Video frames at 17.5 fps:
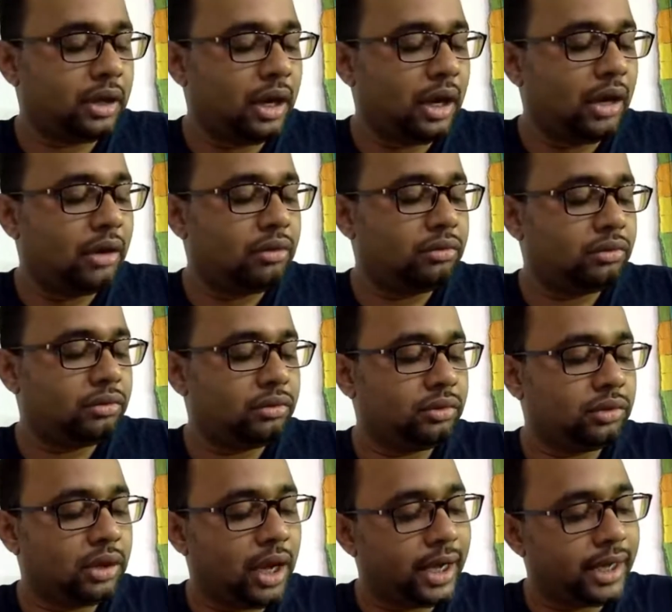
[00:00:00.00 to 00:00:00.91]
how
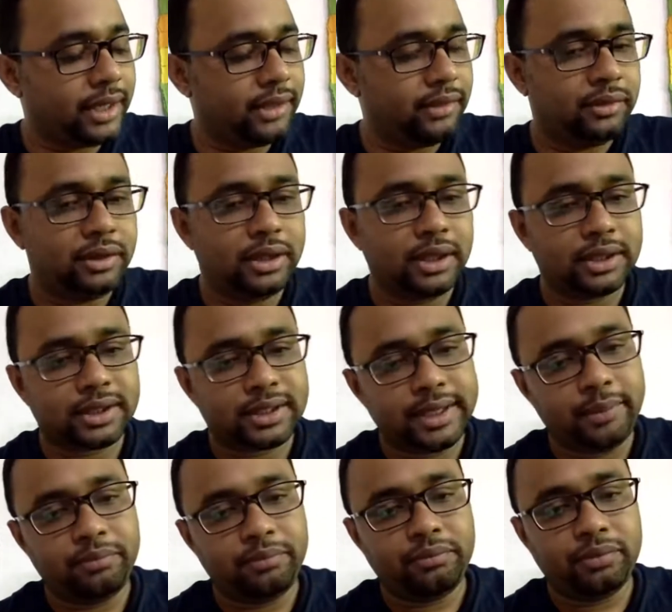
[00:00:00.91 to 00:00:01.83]
again the
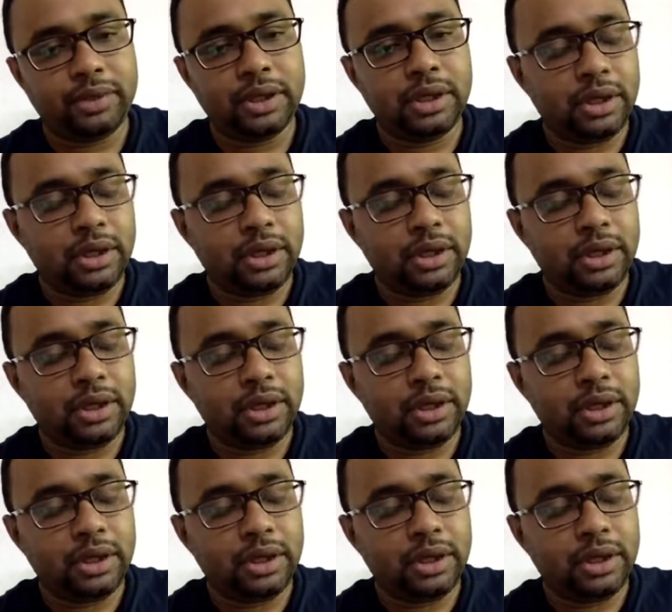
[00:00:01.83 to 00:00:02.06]
same